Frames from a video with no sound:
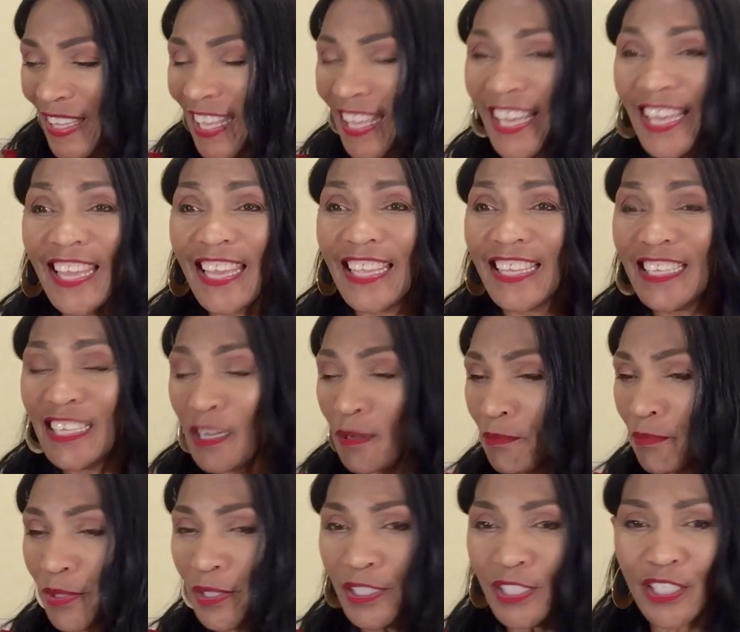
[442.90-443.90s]
okay,
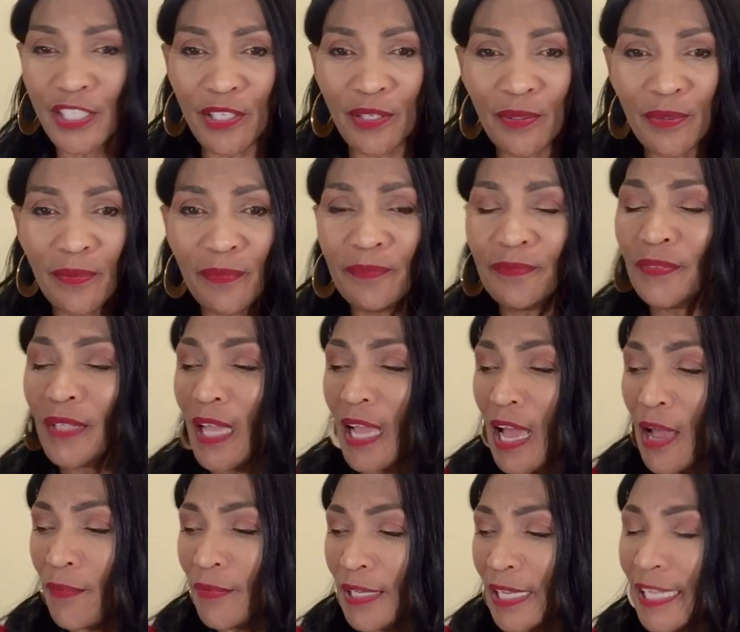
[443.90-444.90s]
number two,
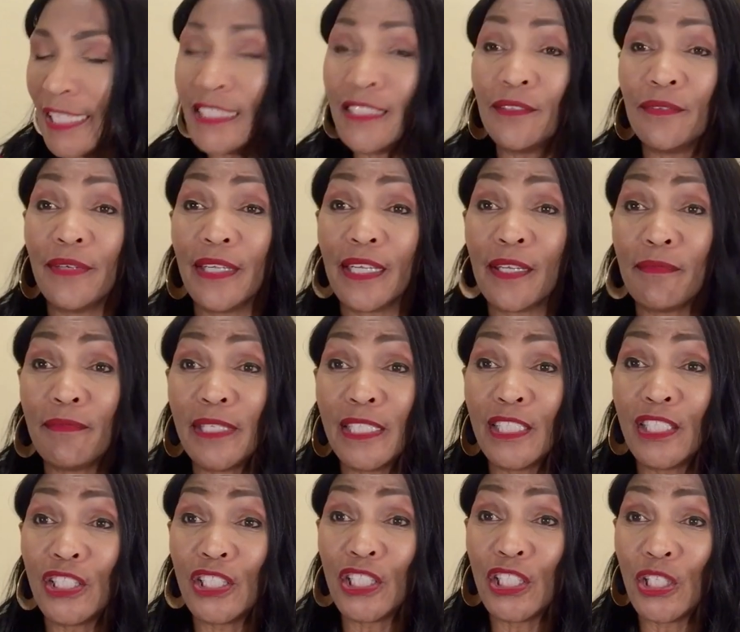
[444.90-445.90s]
I would like to
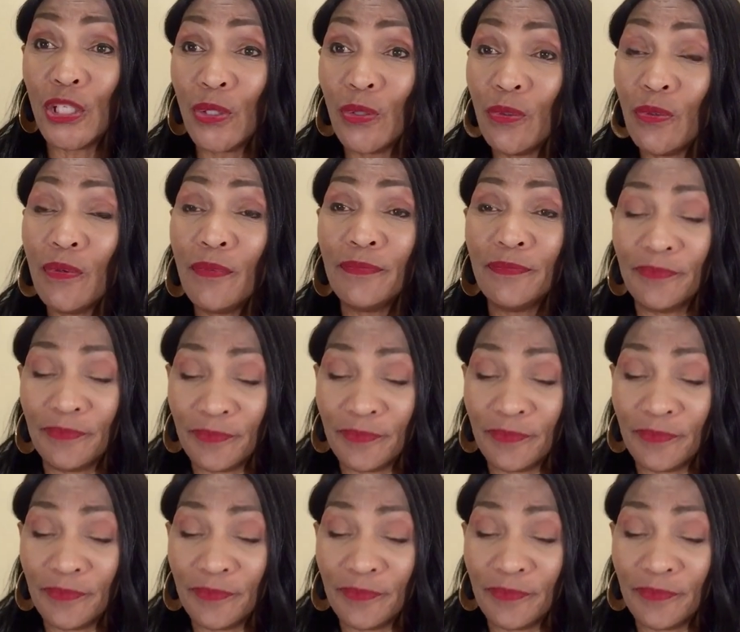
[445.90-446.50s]
recommend to you